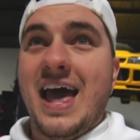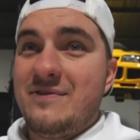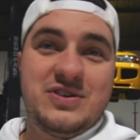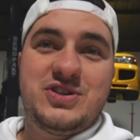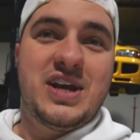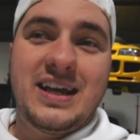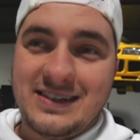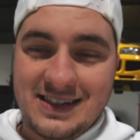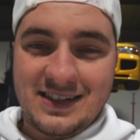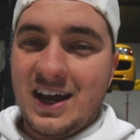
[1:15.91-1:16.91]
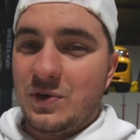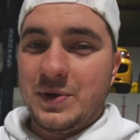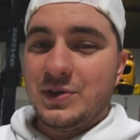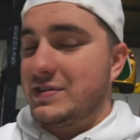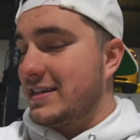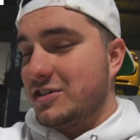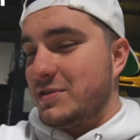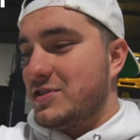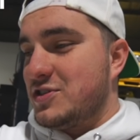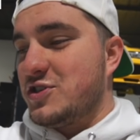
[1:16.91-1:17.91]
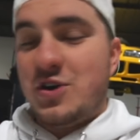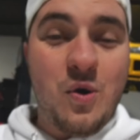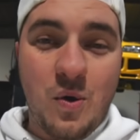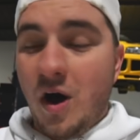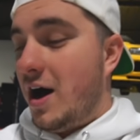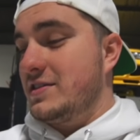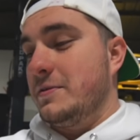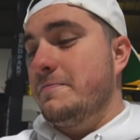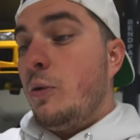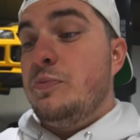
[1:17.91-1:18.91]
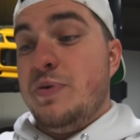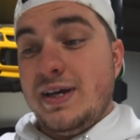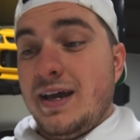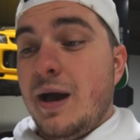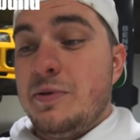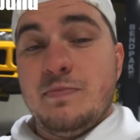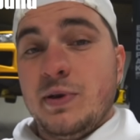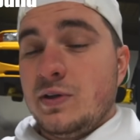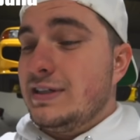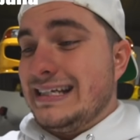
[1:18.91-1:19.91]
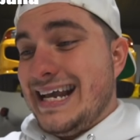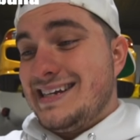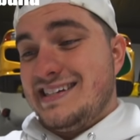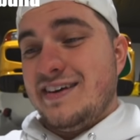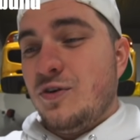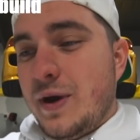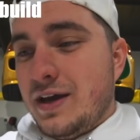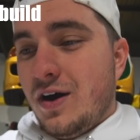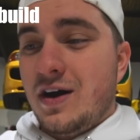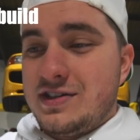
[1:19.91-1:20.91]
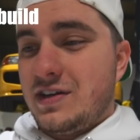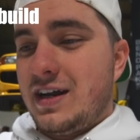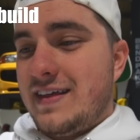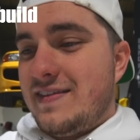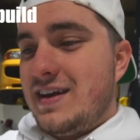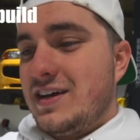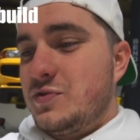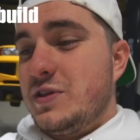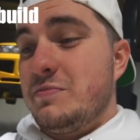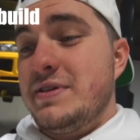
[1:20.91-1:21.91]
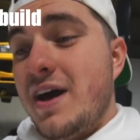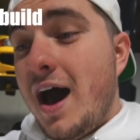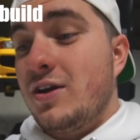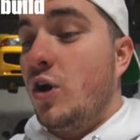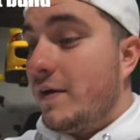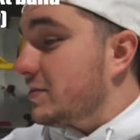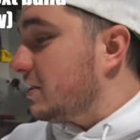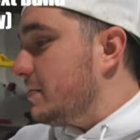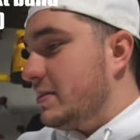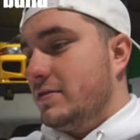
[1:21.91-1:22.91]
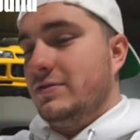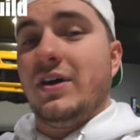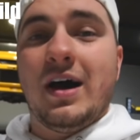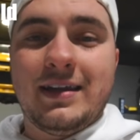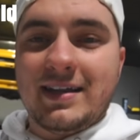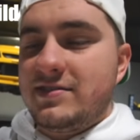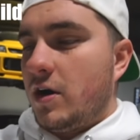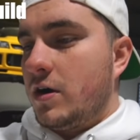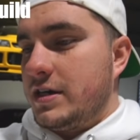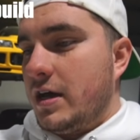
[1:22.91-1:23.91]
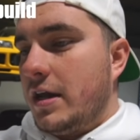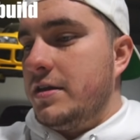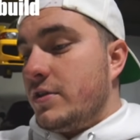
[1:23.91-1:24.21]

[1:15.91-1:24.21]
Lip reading: Evan Shanks design wheels, and that's gonna be so awesome. I'll be picking up and building the next giveaway car, starting that in the next week. The Miata will obviously be done, that's already done.